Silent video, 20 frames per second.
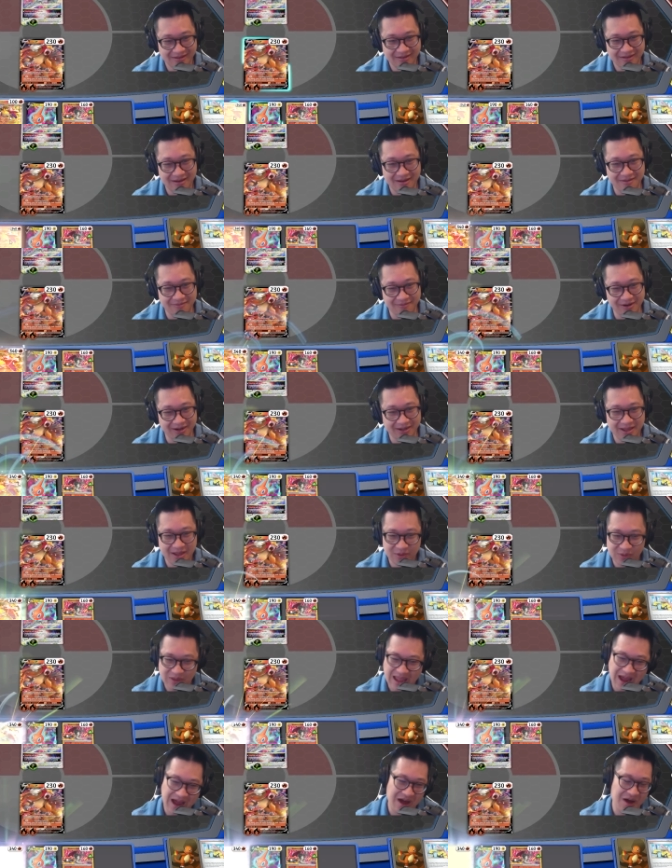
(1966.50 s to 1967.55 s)
Alrighty then,
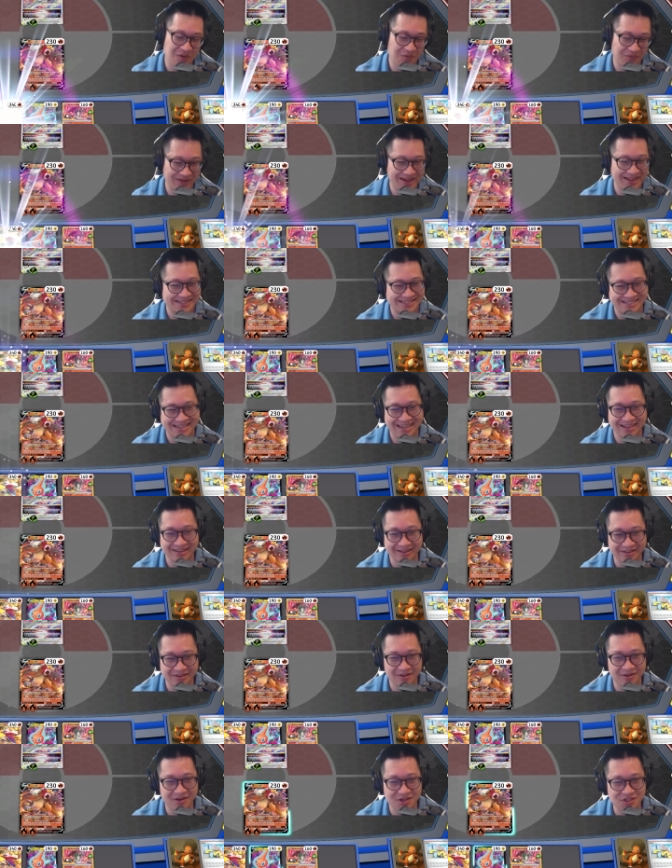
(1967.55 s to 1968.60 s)
now we got
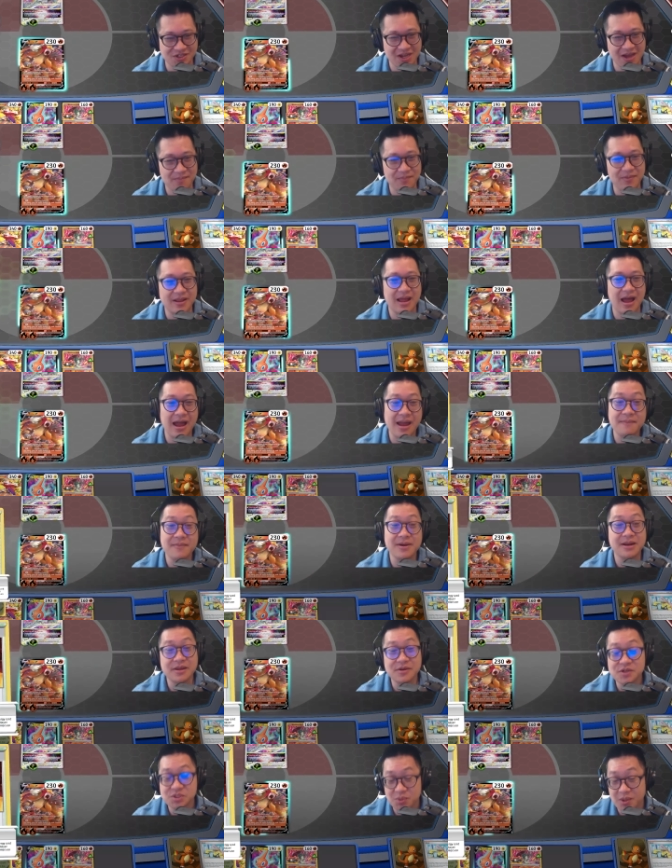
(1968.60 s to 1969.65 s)
Skeledirge up, and I'm
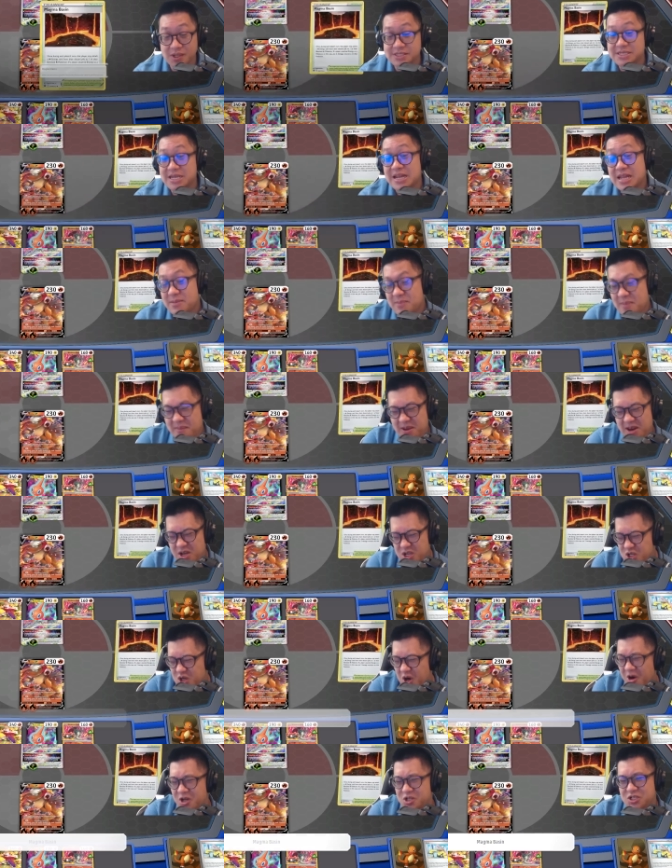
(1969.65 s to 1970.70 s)
gonna use my Stadium. I'm gonna
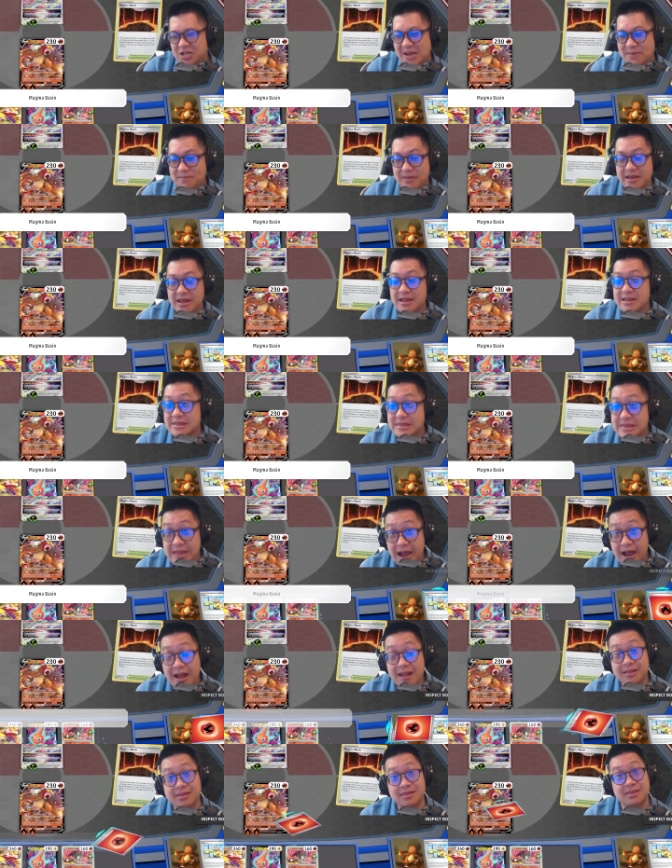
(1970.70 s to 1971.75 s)
charge up
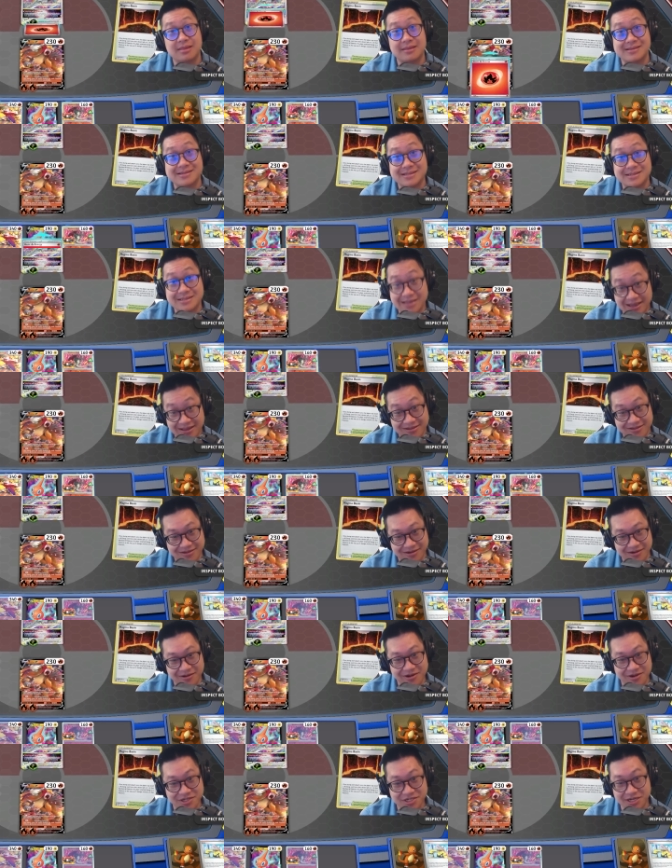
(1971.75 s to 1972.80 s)
not
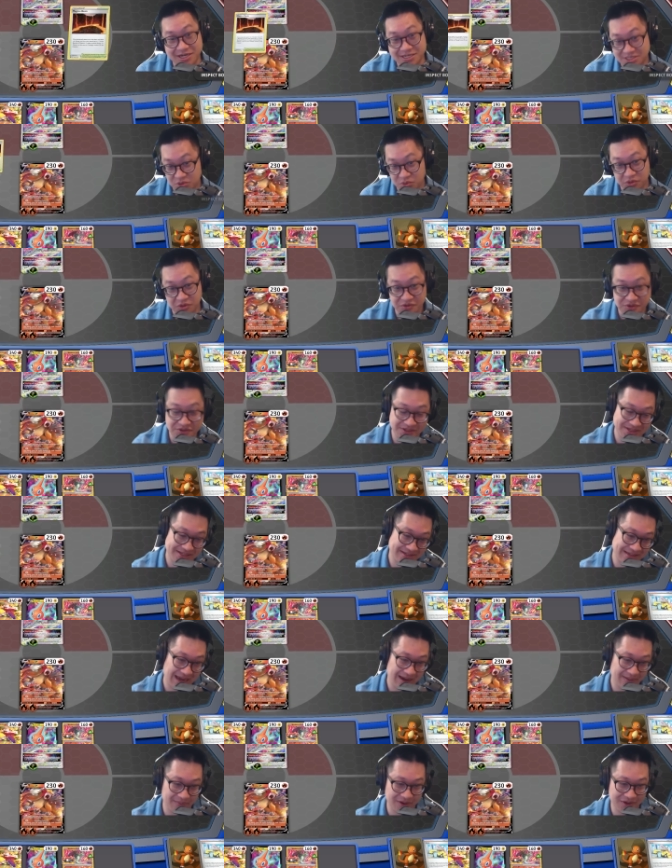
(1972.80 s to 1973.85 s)
Skeleton because it reduces
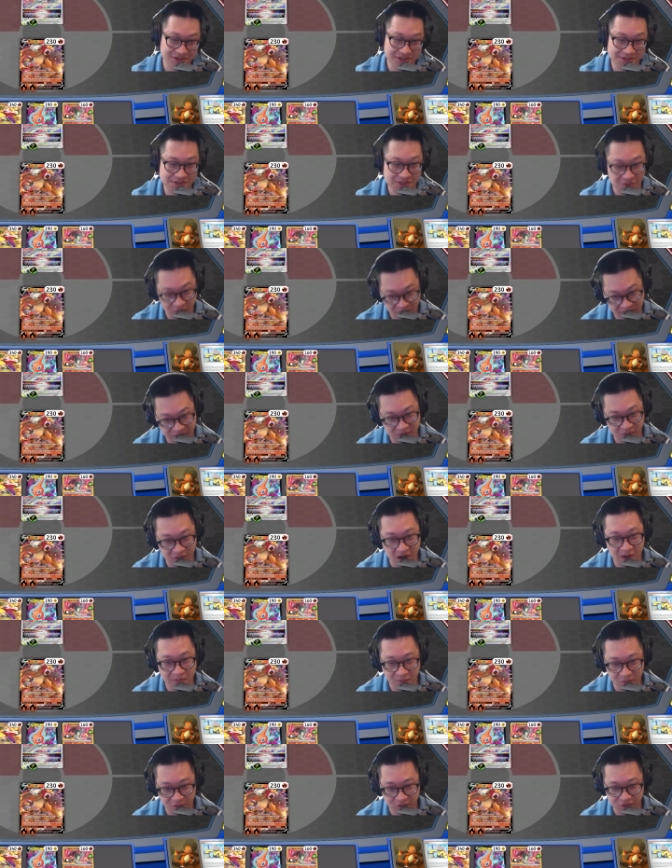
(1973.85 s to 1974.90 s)
damage. So we're going to do
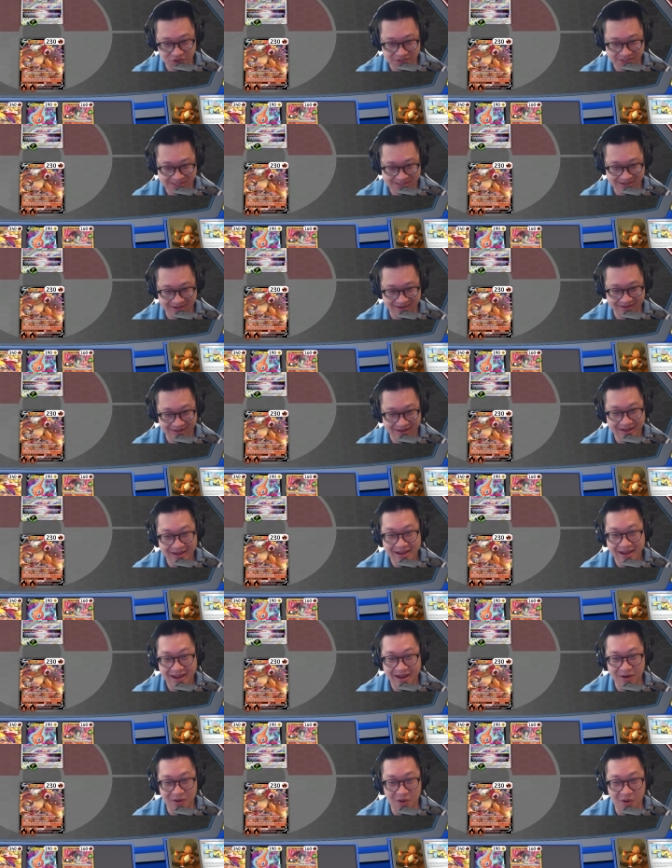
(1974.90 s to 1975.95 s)
Armor instead.
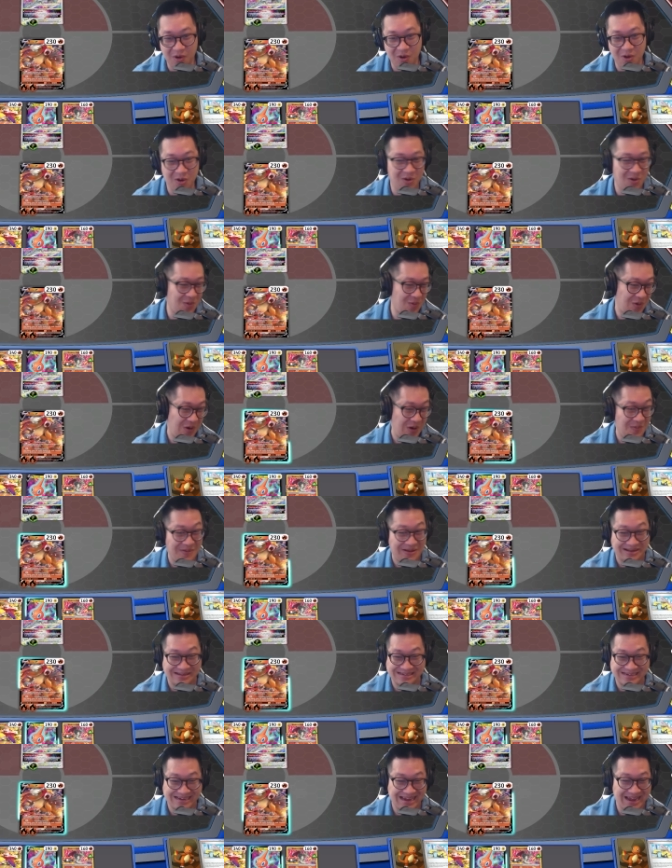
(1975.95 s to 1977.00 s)
And oh,
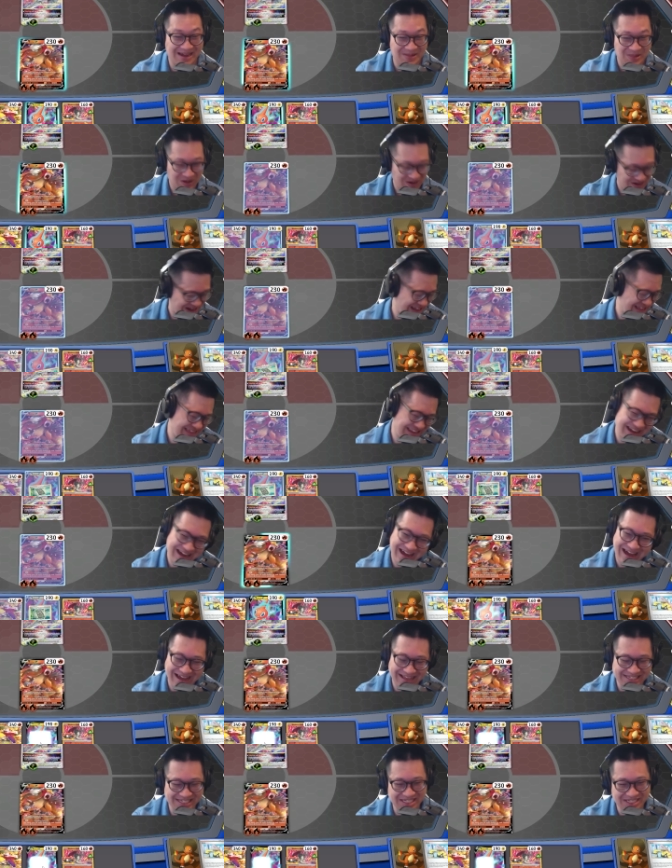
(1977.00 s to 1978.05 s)
Wormadam, look at
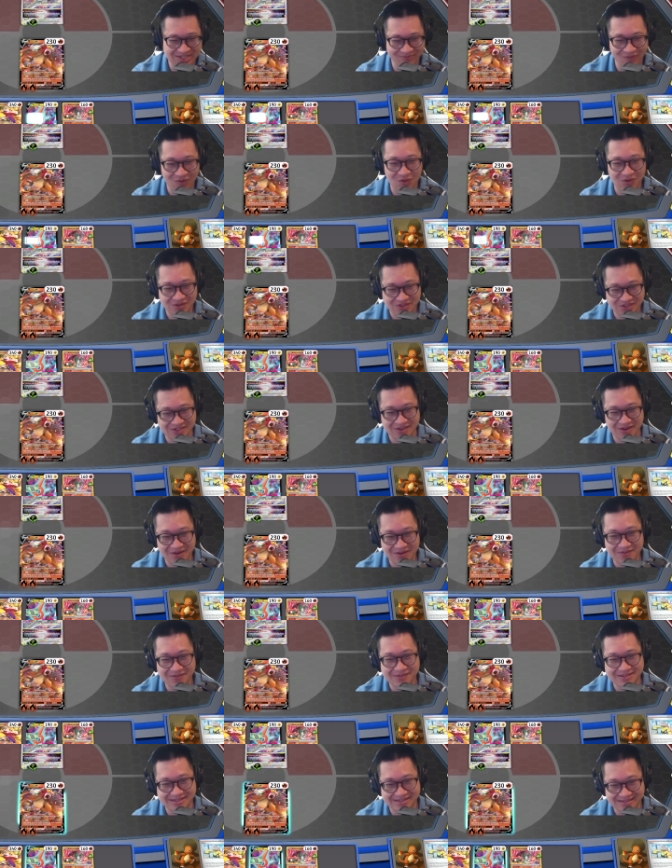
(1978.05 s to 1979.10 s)
that! Four
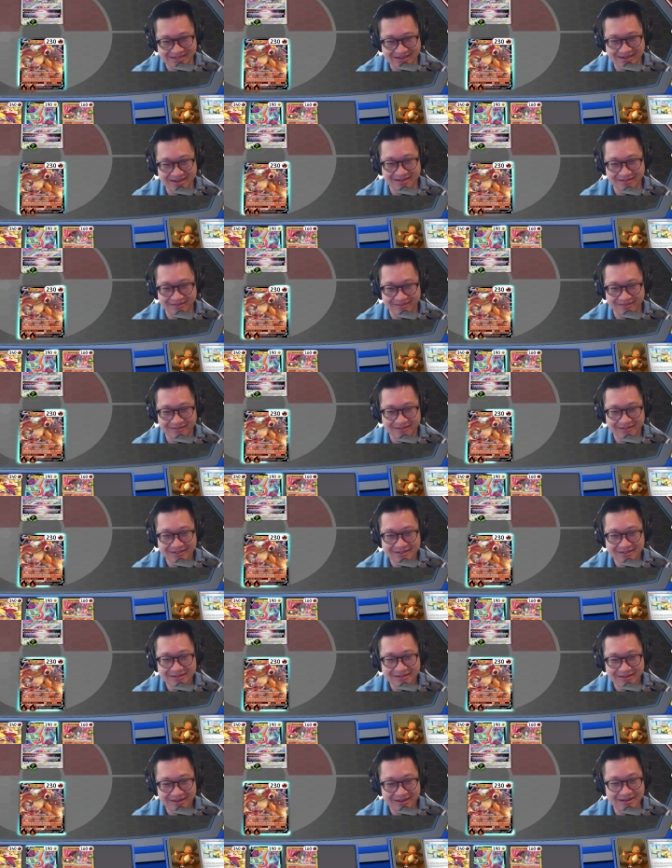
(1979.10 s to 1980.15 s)
Stone Seal!
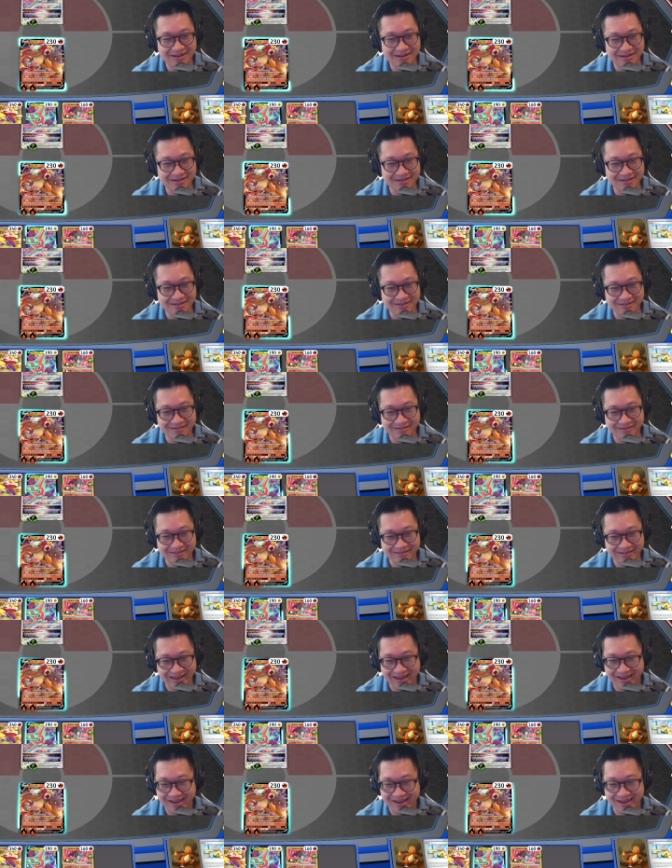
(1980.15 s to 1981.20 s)

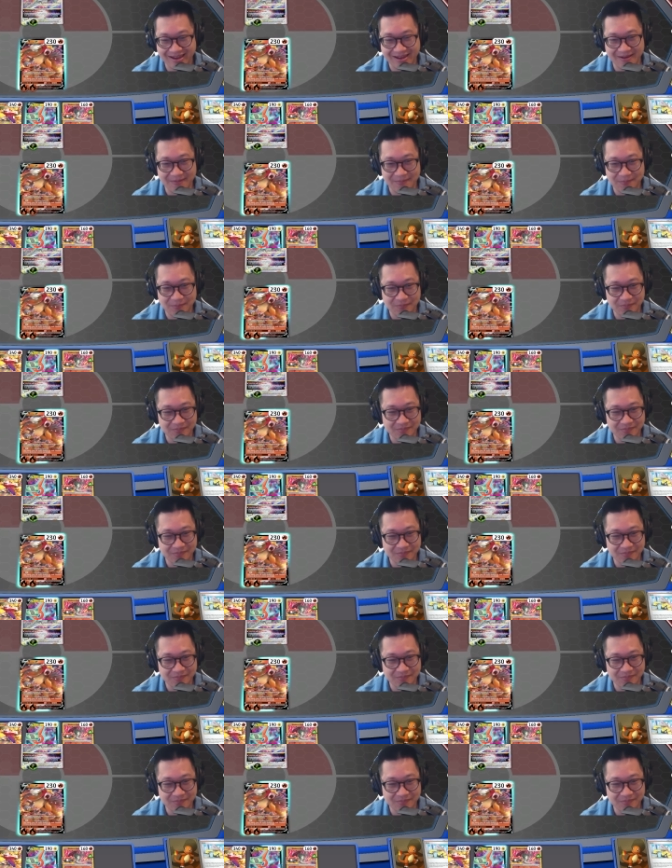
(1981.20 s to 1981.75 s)
Okay!